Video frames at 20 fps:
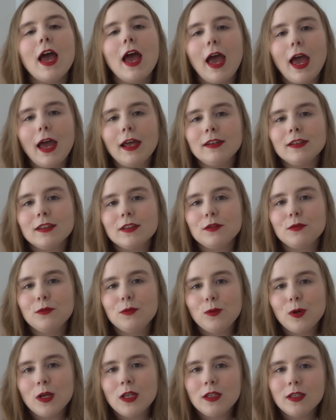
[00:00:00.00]
and
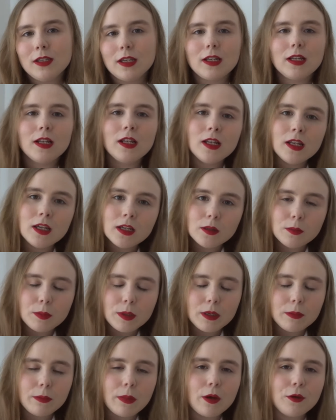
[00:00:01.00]
win that little
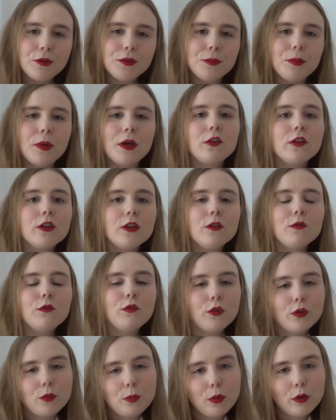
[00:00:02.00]
bit amount of money
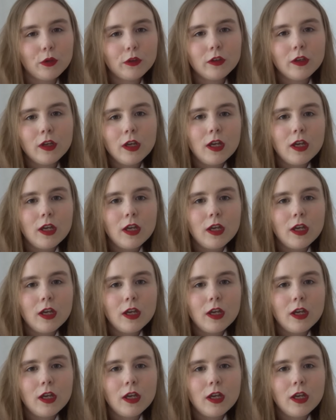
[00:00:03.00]
for the pot